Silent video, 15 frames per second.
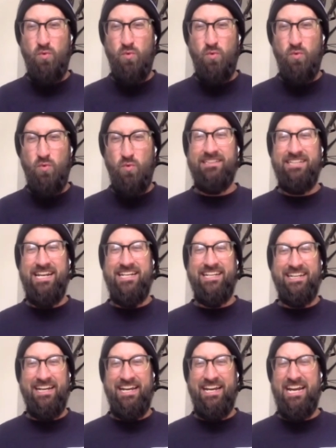wallet
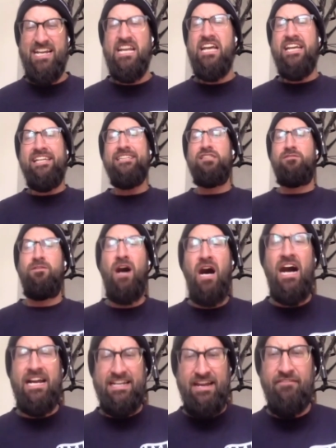taking a hit. Right. He's
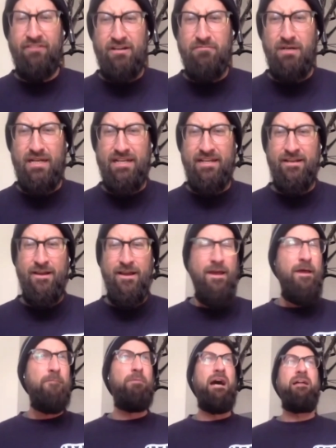fine, everybody.
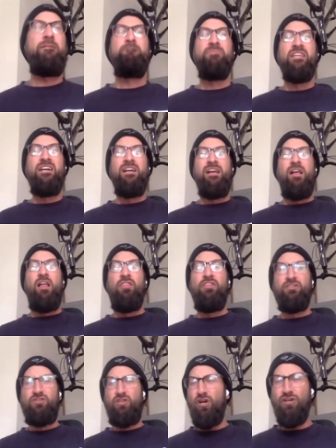But
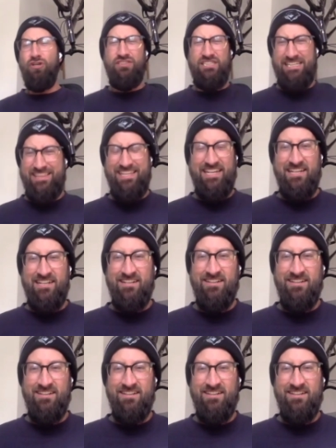the jersey thing,
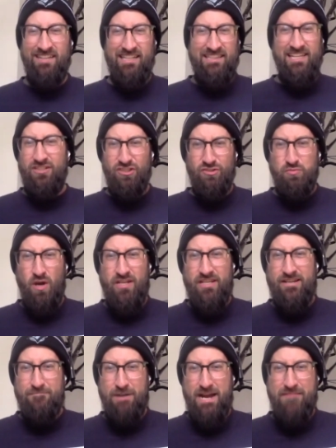like, they just want
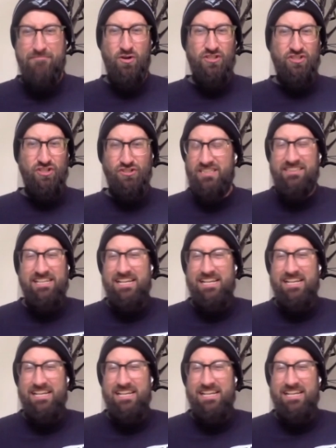you to buy more jerseys.
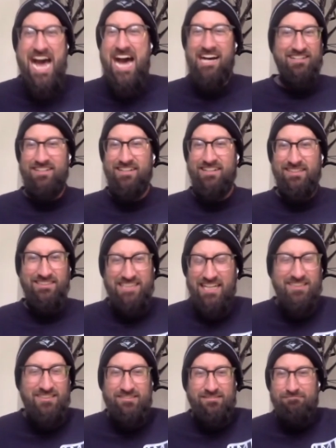Yeah,
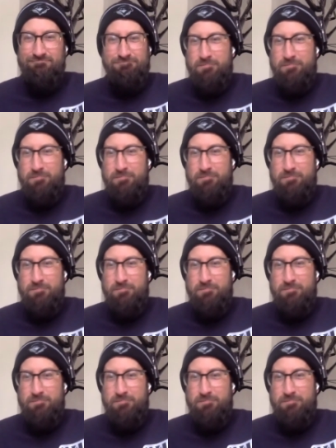that's